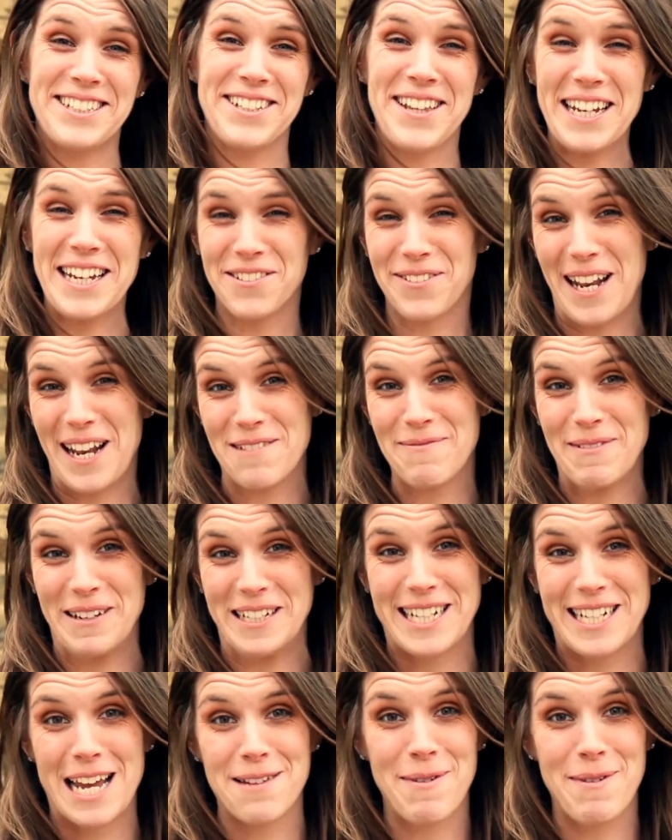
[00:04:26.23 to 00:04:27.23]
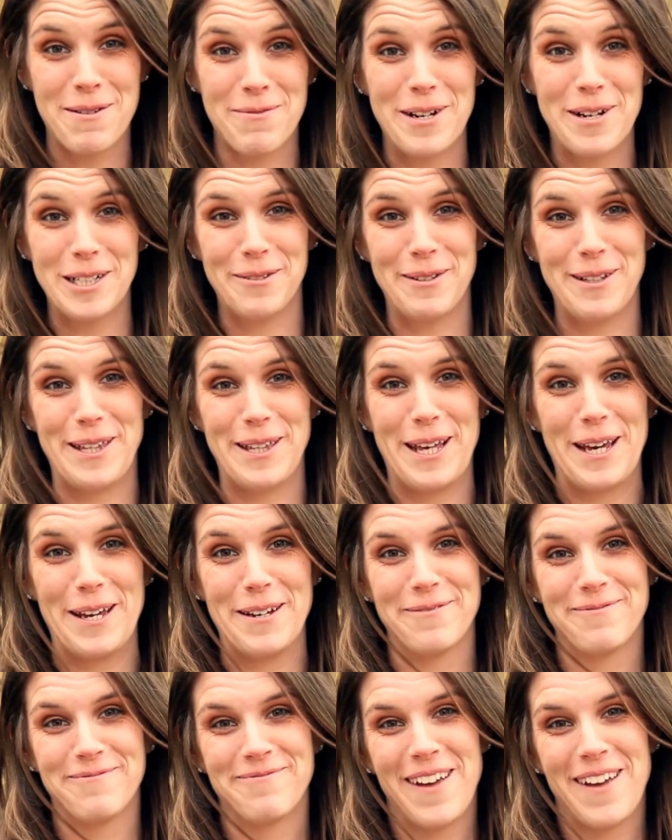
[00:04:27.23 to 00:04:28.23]
So thanks for letting me share my world with
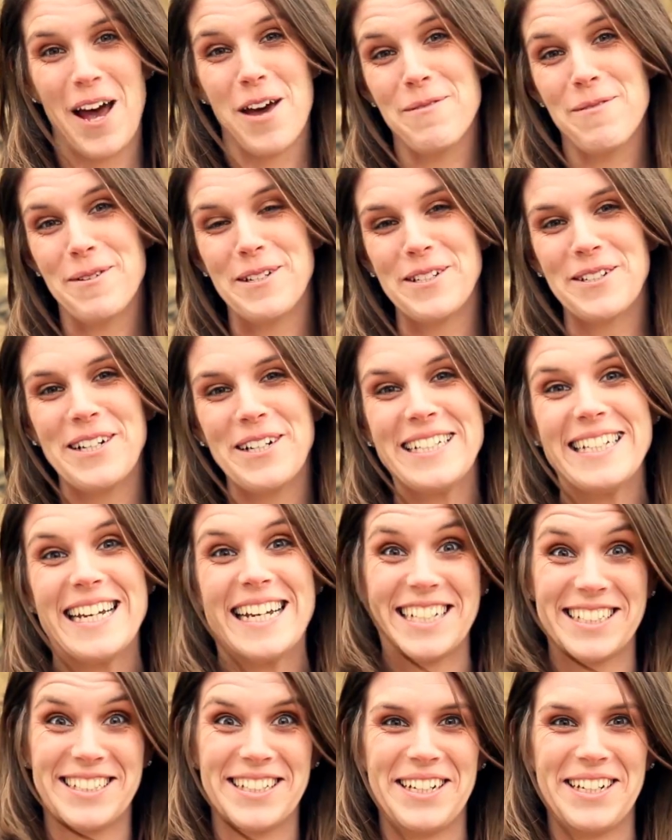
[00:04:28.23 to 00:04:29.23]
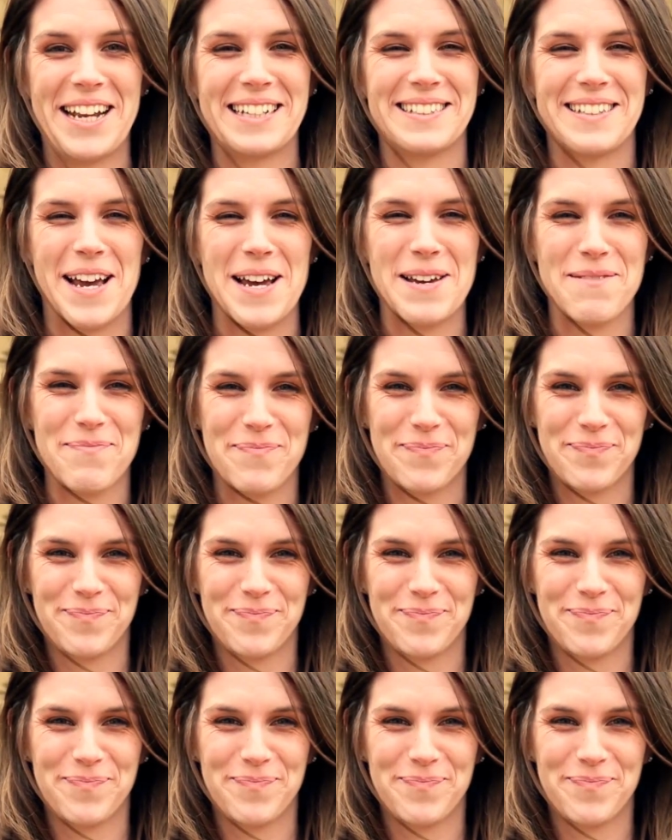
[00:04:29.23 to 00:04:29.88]
you. I hope you enjoyed and I'll see you next time.